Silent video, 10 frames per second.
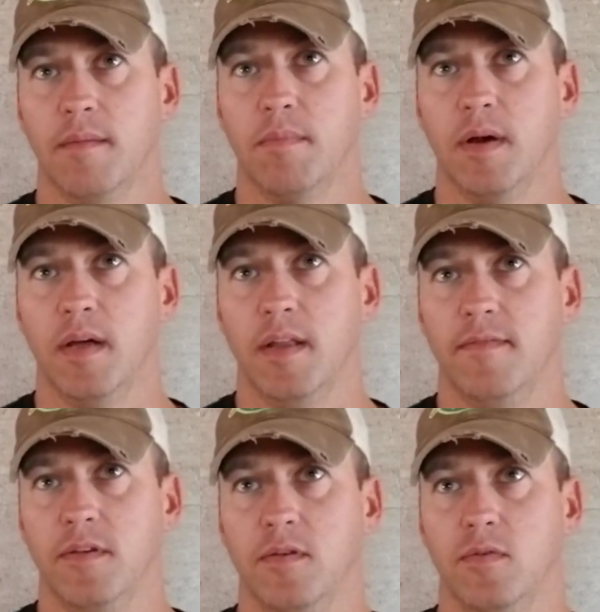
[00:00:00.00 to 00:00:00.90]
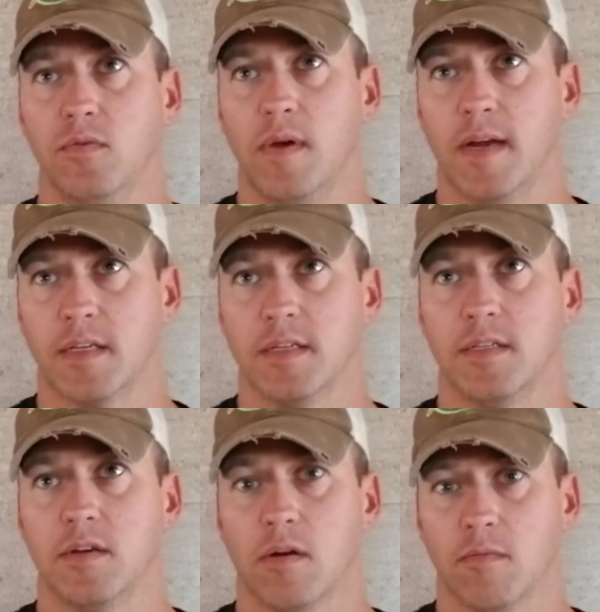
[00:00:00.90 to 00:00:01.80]
but if you actually
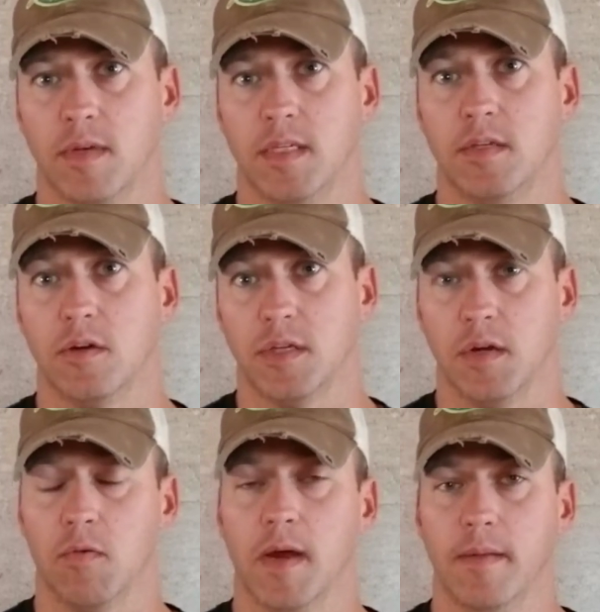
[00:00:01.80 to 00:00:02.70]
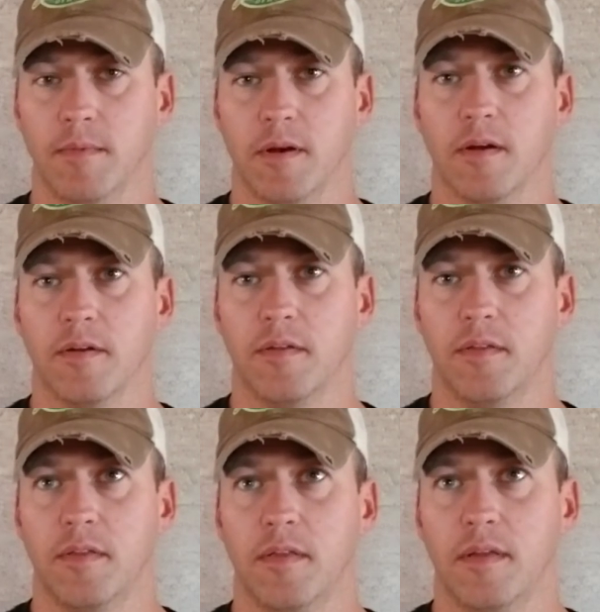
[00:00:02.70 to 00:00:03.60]
start researching rammed
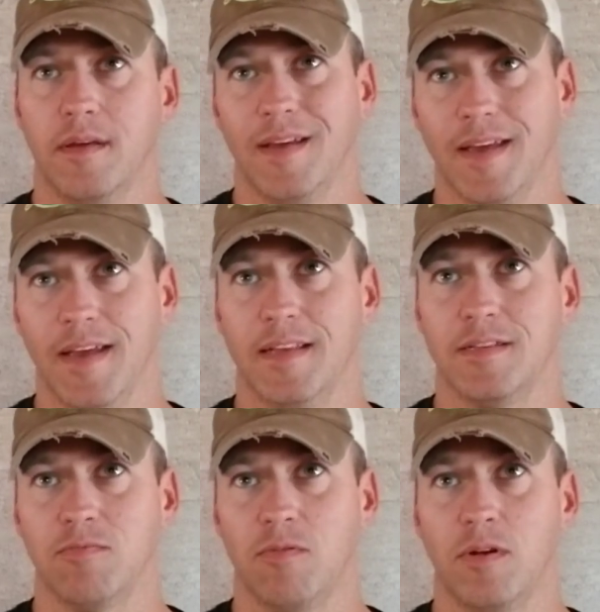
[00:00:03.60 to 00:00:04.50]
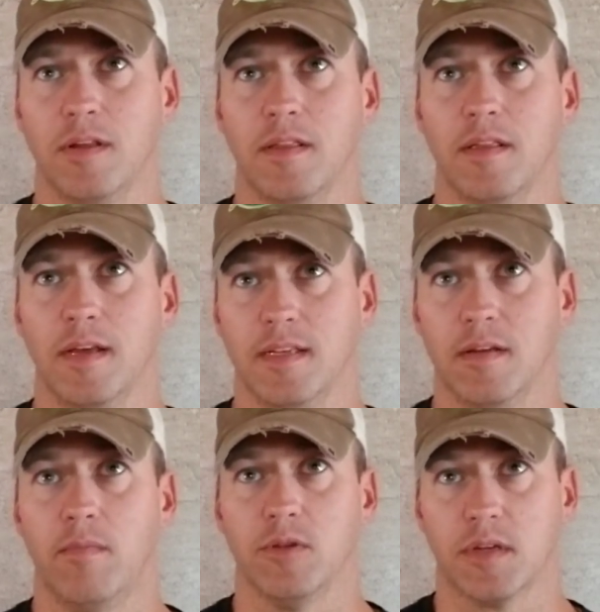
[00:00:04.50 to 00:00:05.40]
earth, it's one of the, it's
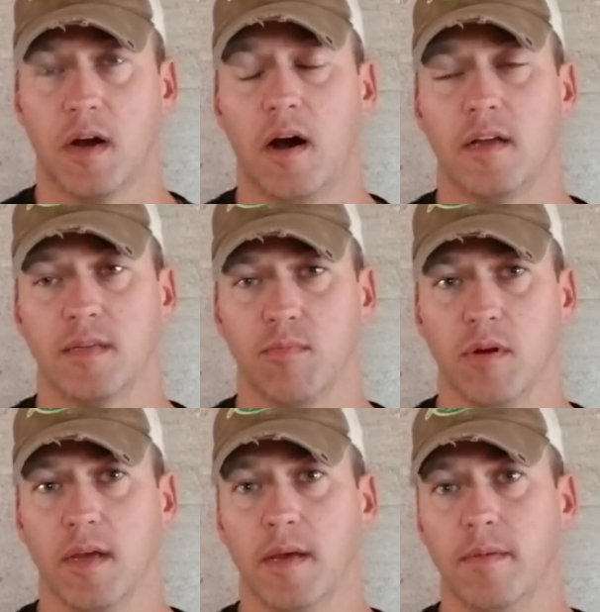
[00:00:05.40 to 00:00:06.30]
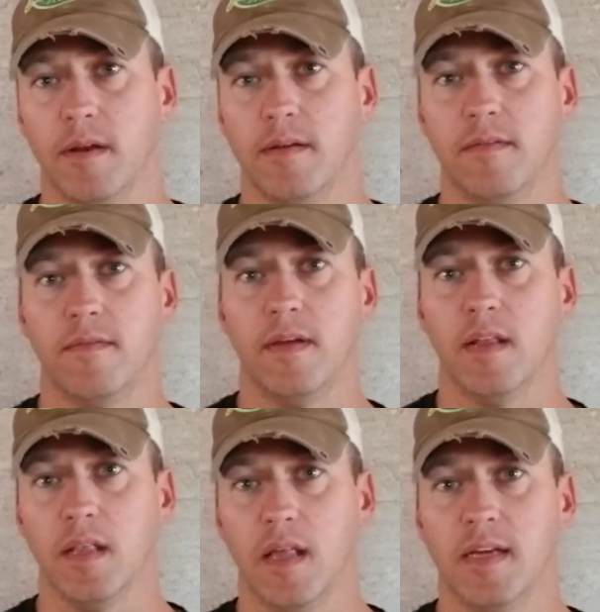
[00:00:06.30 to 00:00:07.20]
almost cost prohibitive
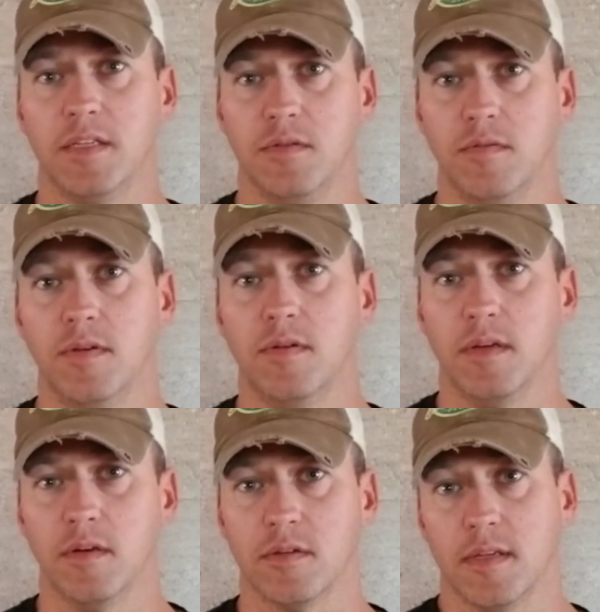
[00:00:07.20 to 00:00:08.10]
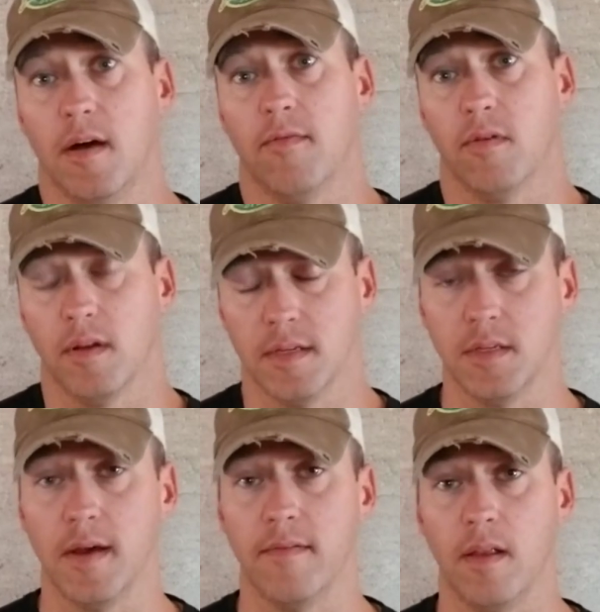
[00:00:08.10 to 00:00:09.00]
unless you do it yourself or unless
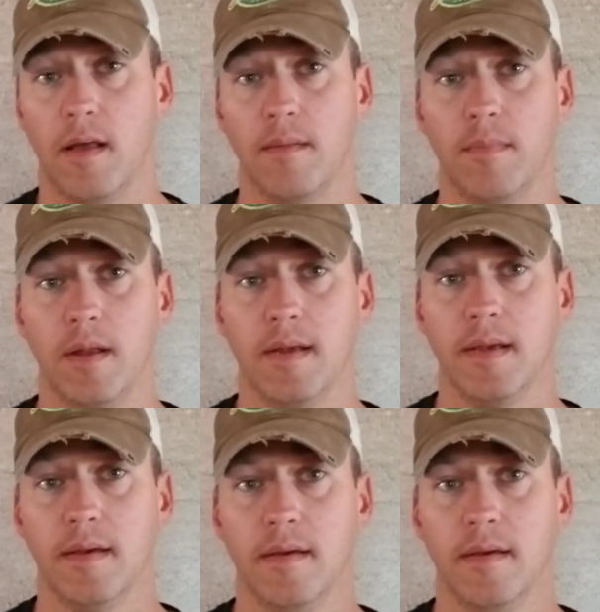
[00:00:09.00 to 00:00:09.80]
you have a lot of money.